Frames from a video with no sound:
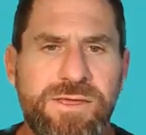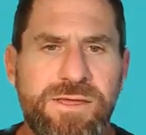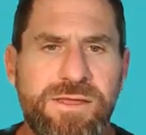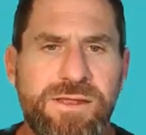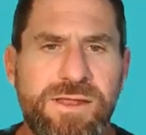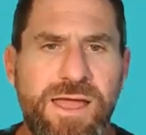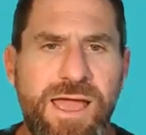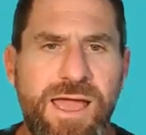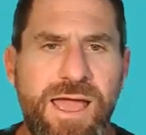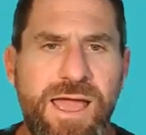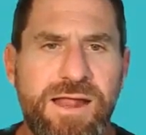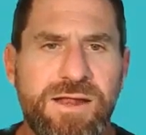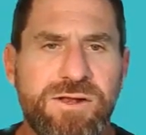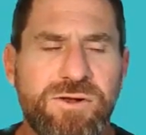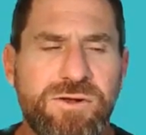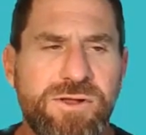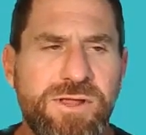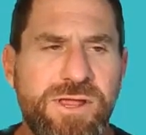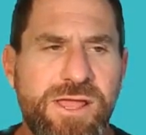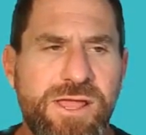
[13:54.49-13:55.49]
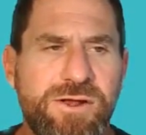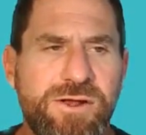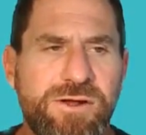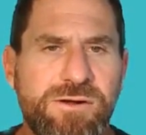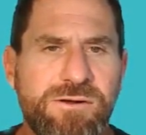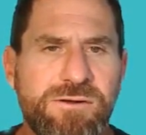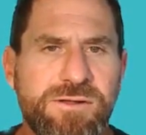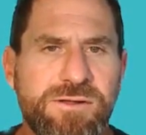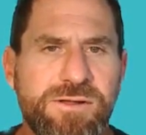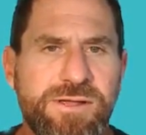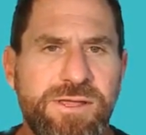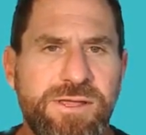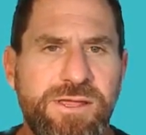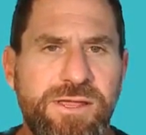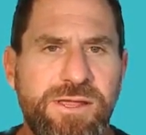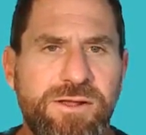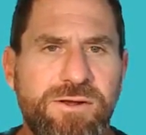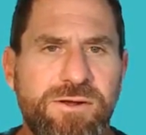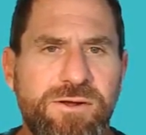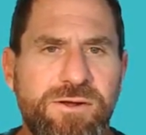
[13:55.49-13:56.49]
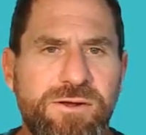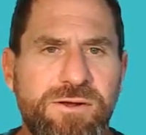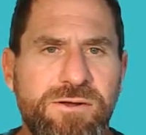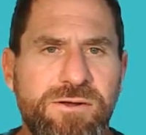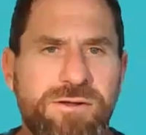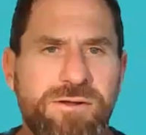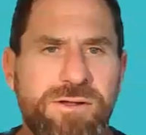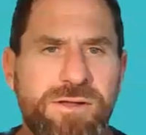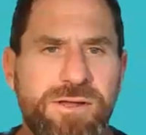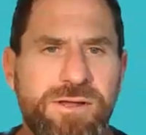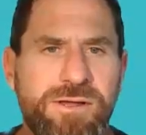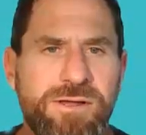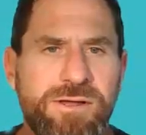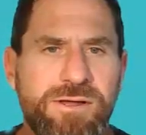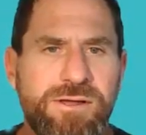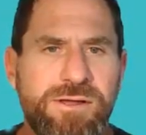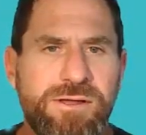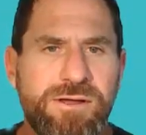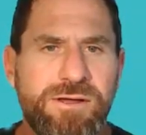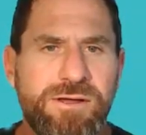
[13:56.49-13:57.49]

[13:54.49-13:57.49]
And then Ad Creator, here